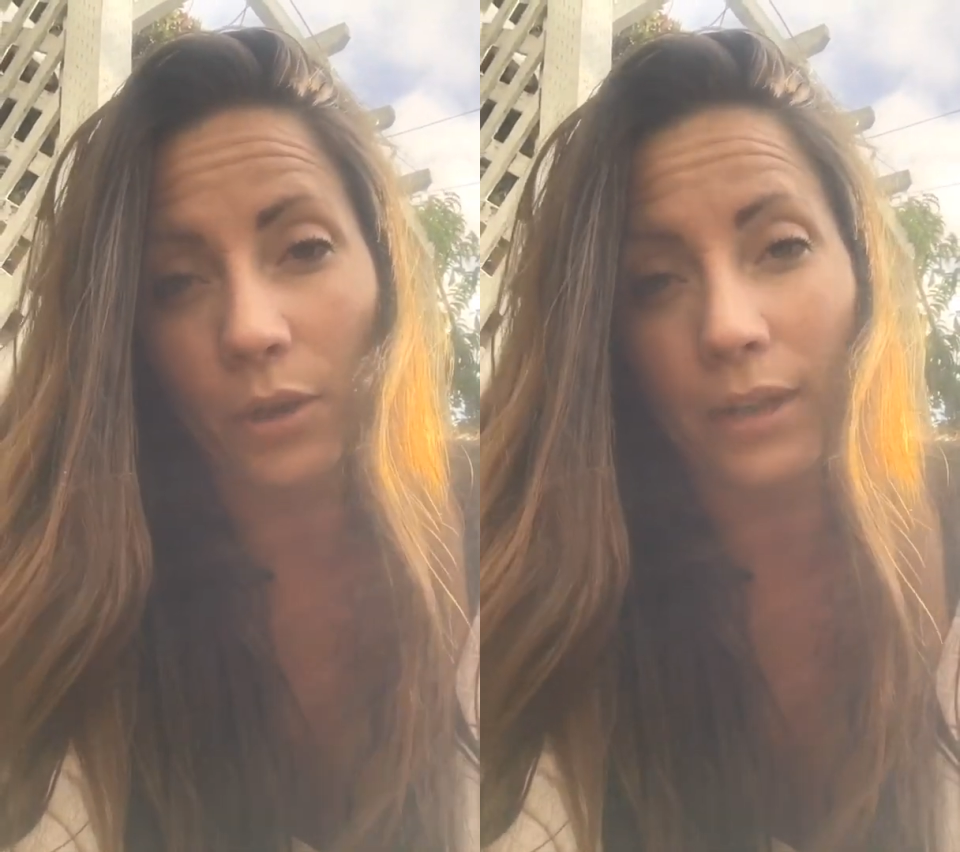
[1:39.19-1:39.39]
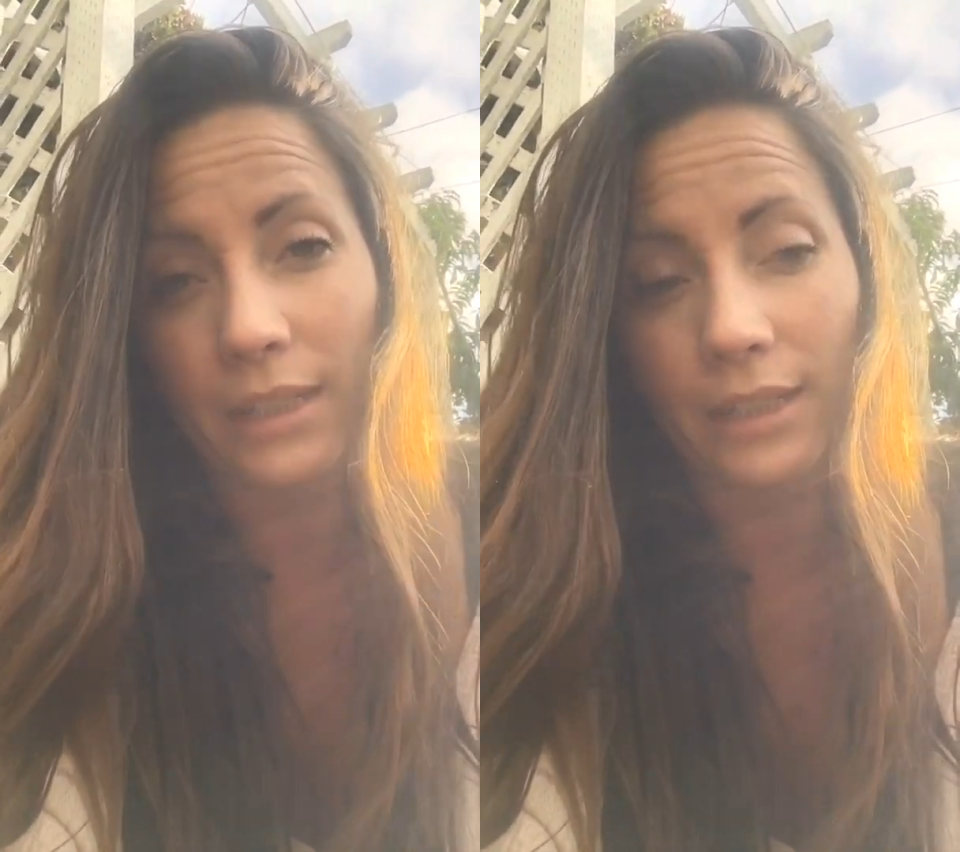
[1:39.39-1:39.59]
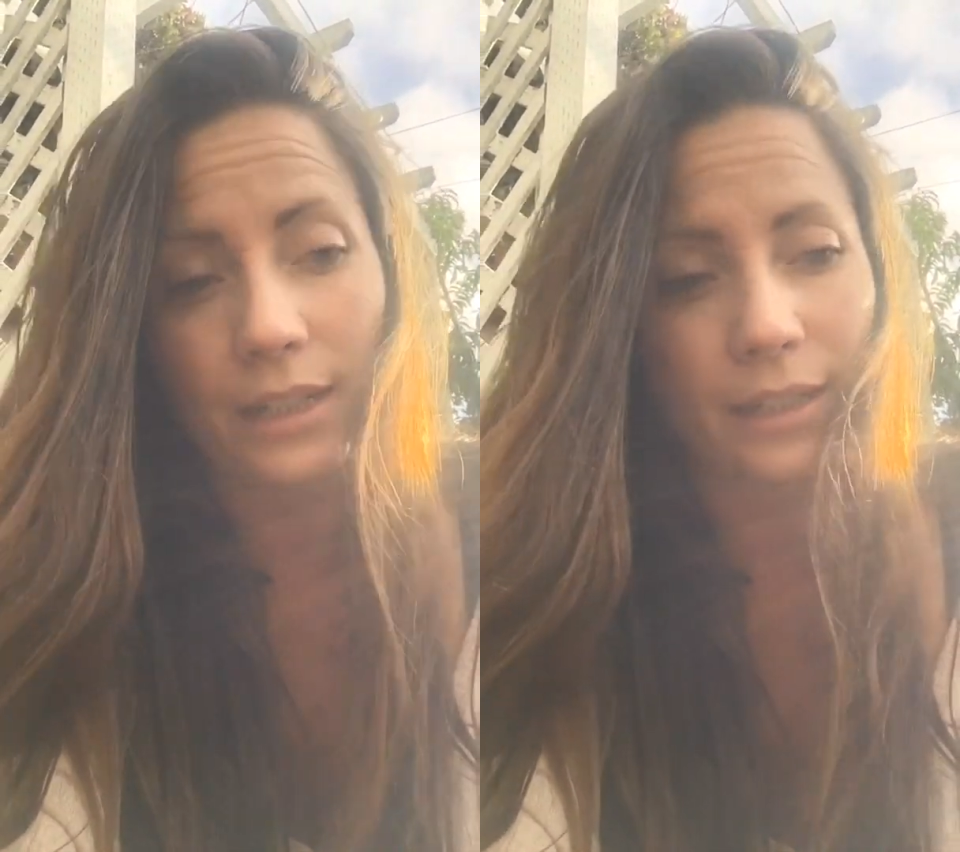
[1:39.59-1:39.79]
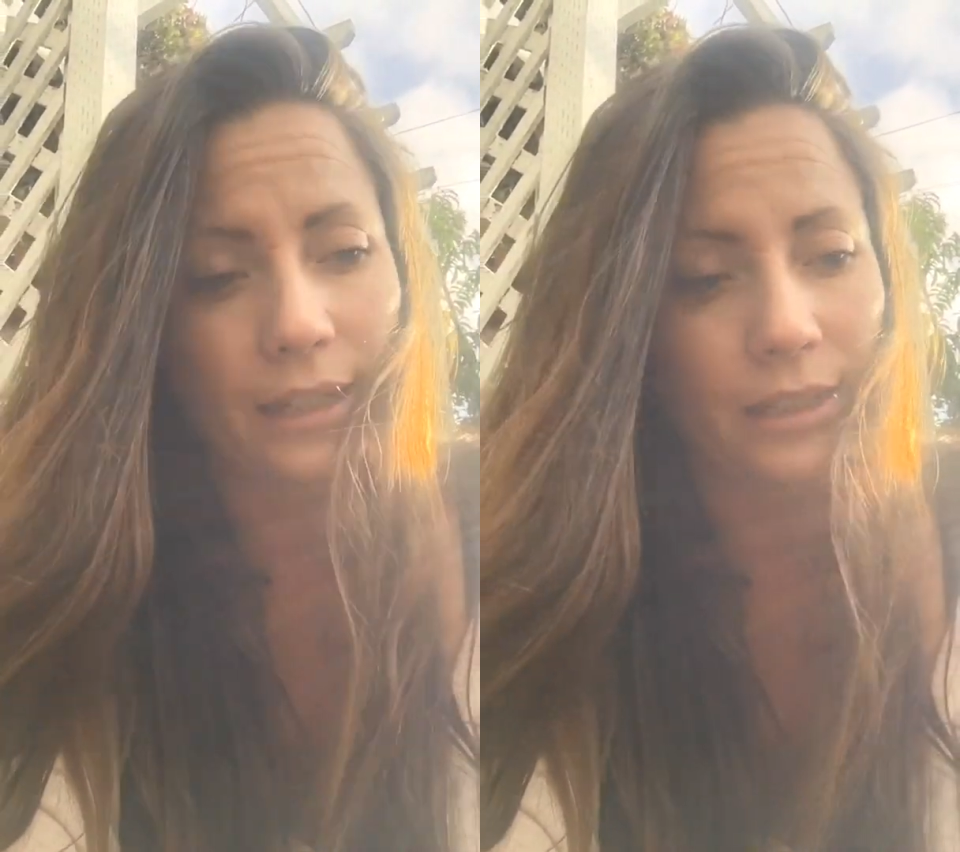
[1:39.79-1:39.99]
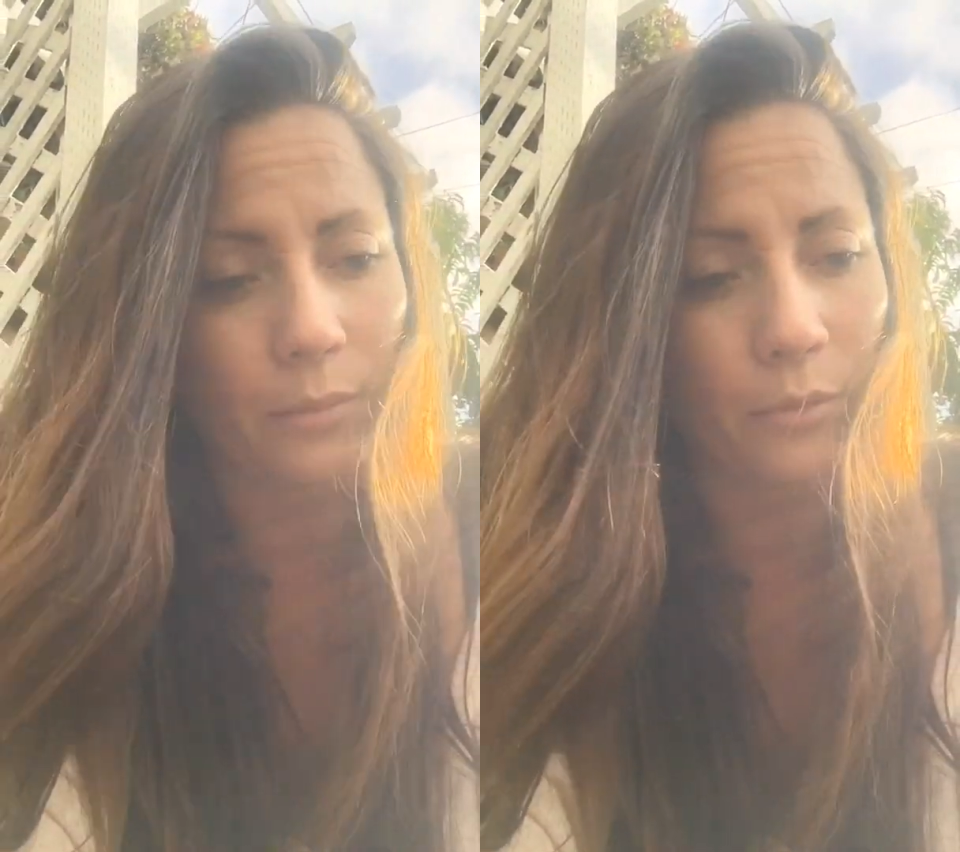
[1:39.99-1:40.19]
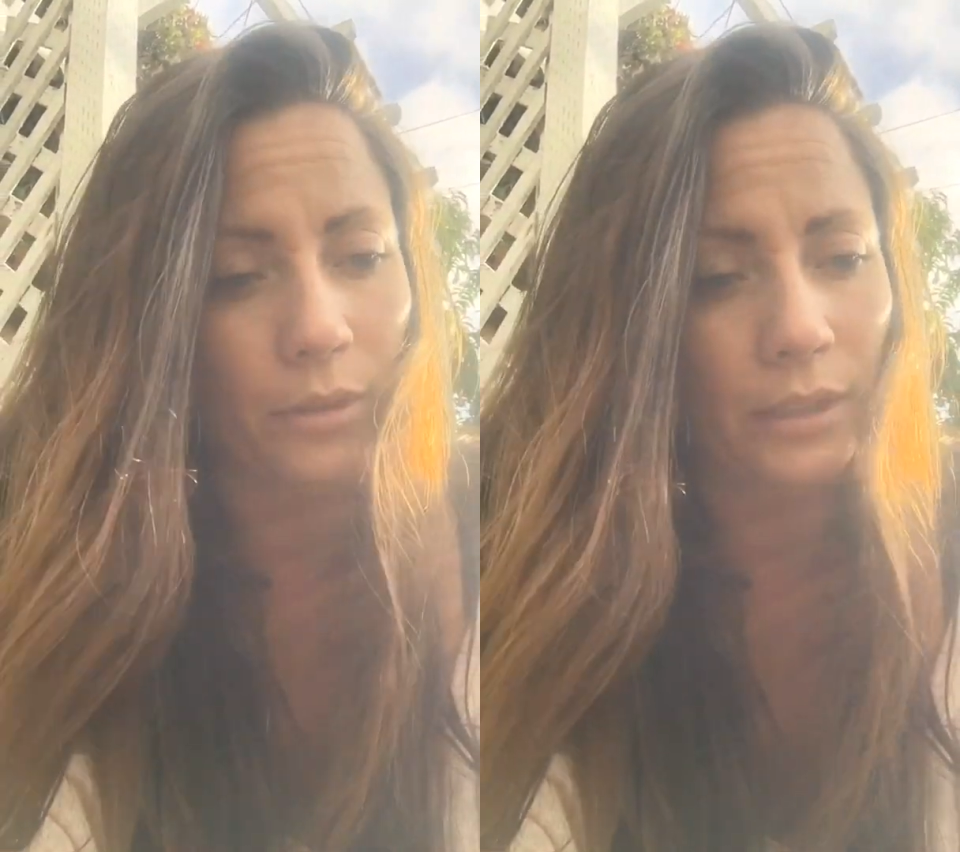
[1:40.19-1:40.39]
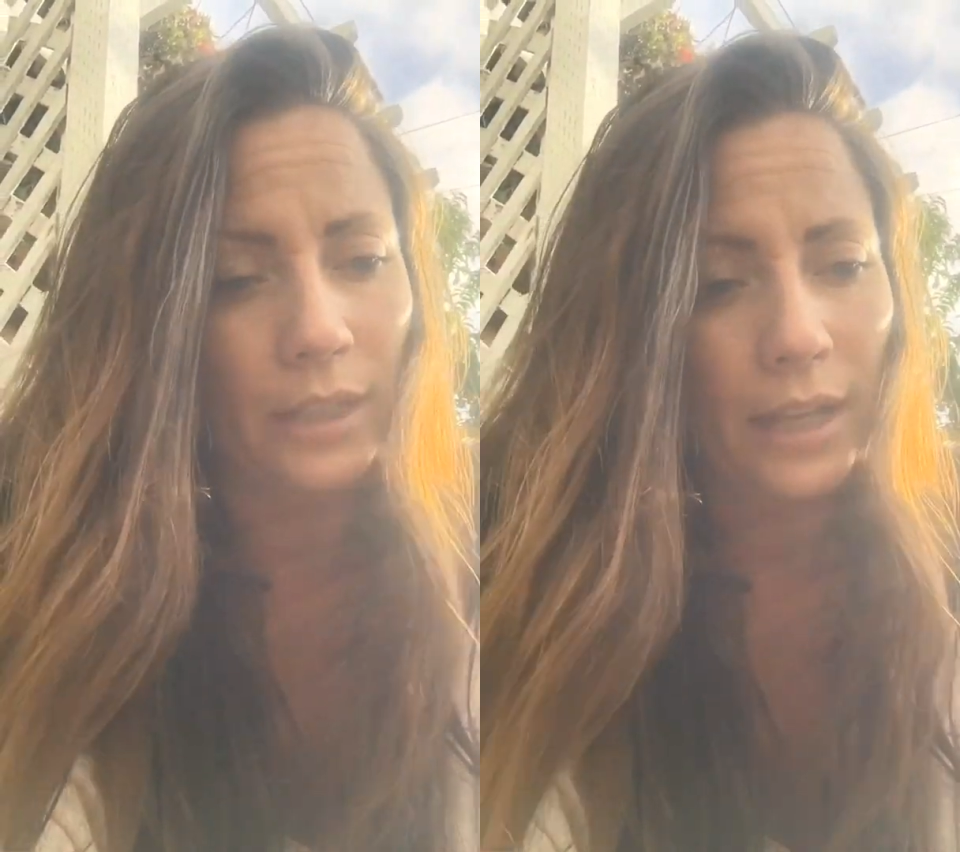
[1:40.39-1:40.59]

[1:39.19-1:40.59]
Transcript: easily accessible.